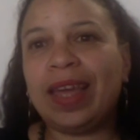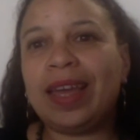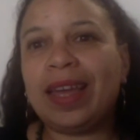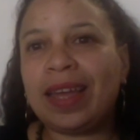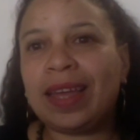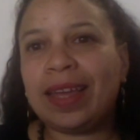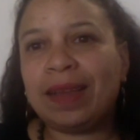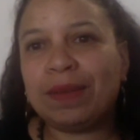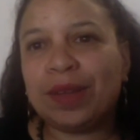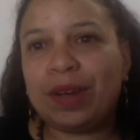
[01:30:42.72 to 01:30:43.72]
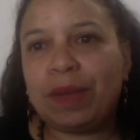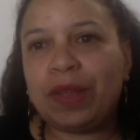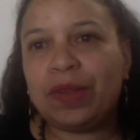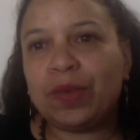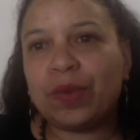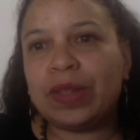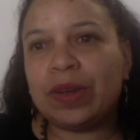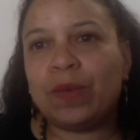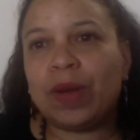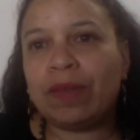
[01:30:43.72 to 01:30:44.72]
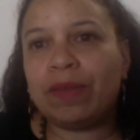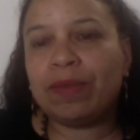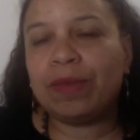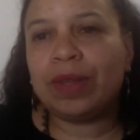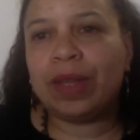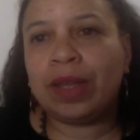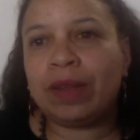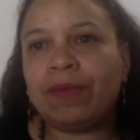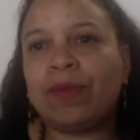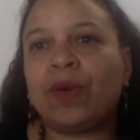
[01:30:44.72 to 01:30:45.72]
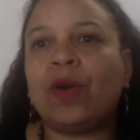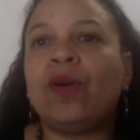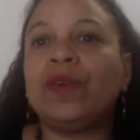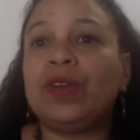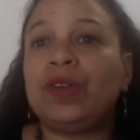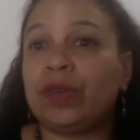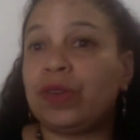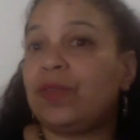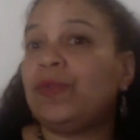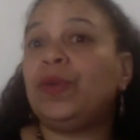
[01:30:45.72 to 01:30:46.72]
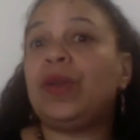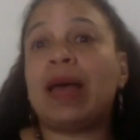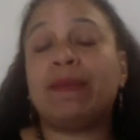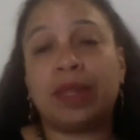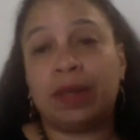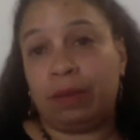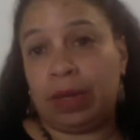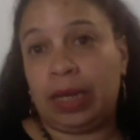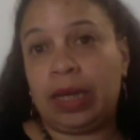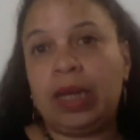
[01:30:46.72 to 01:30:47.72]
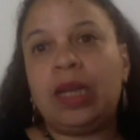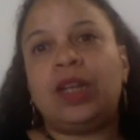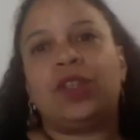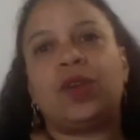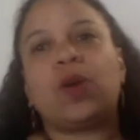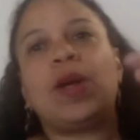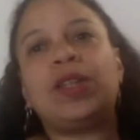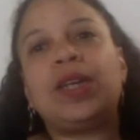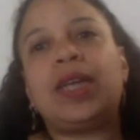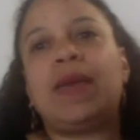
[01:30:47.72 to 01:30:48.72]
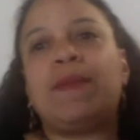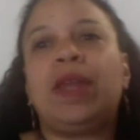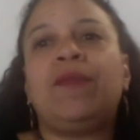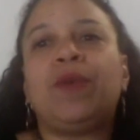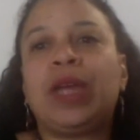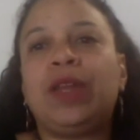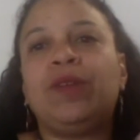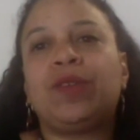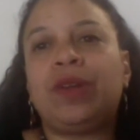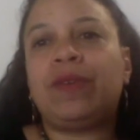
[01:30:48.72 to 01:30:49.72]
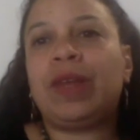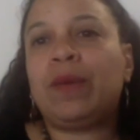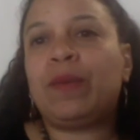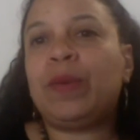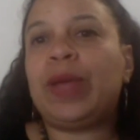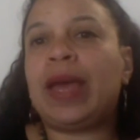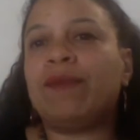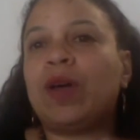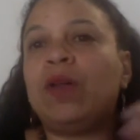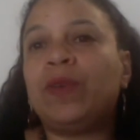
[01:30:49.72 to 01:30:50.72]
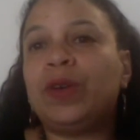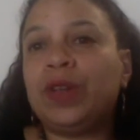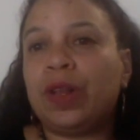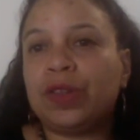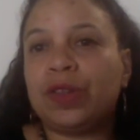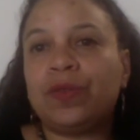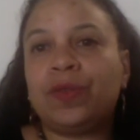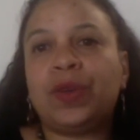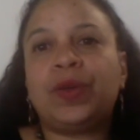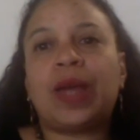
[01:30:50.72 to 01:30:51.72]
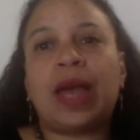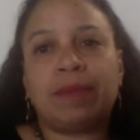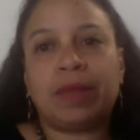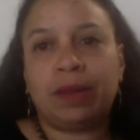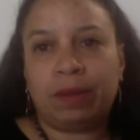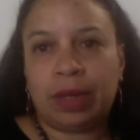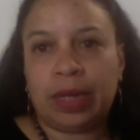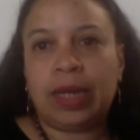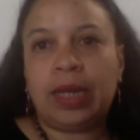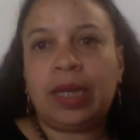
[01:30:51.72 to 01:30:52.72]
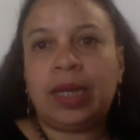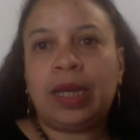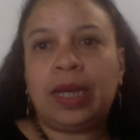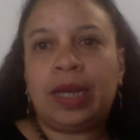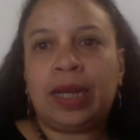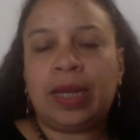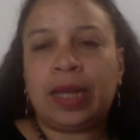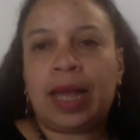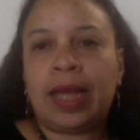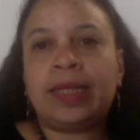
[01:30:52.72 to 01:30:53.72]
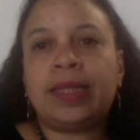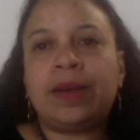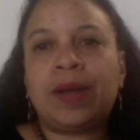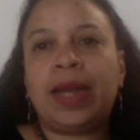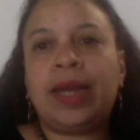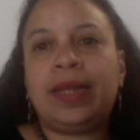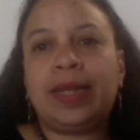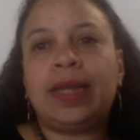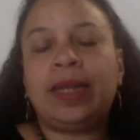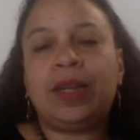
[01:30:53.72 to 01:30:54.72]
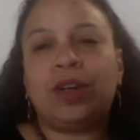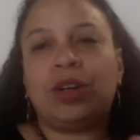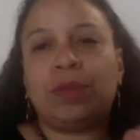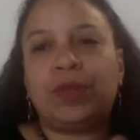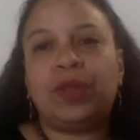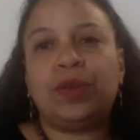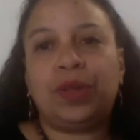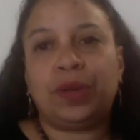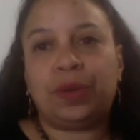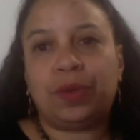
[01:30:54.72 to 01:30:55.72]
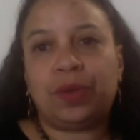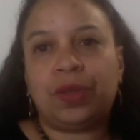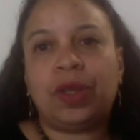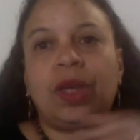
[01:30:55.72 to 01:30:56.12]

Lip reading: could it be used once in a while for overindulgence of food? Absolutely. So, a question came in: if we can use Triphala when we have overindulgence of food? Absolutely. Is there any daily herbs you use?